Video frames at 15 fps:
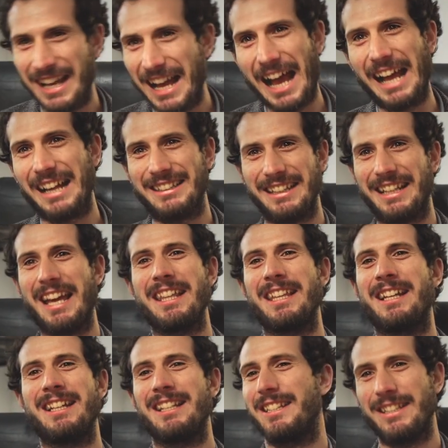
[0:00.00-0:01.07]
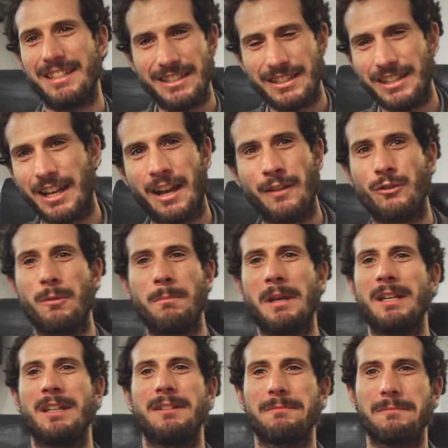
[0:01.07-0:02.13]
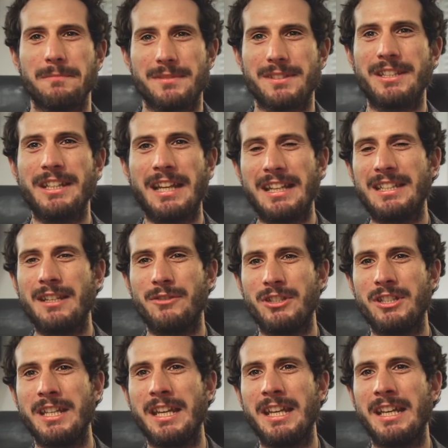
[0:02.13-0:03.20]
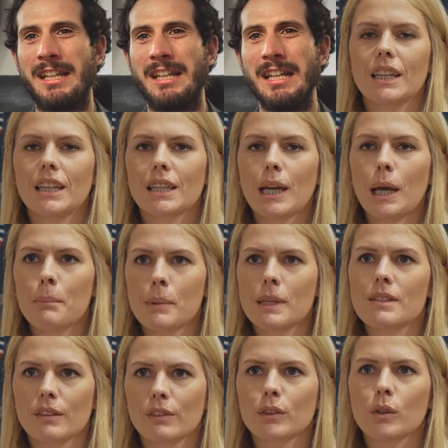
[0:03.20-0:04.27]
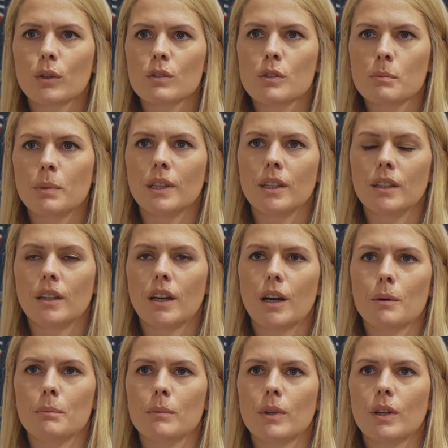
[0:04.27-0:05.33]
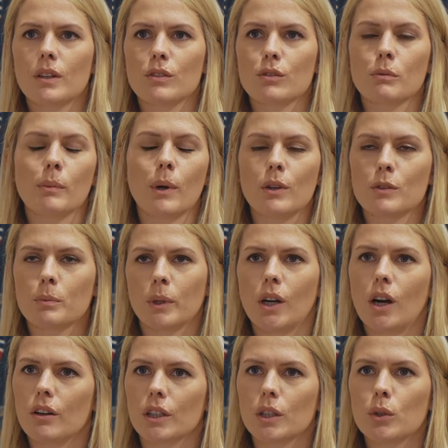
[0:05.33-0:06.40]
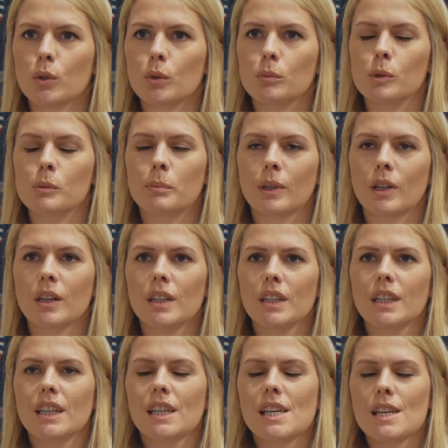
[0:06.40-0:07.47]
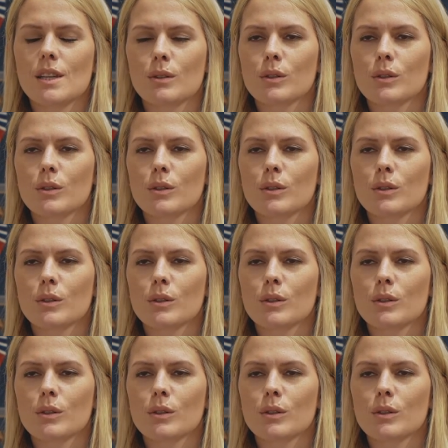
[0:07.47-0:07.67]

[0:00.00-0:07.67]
hacked together. I've got better connectivity here. It can be difficult to be um, as remote as we are in Cornwall, but it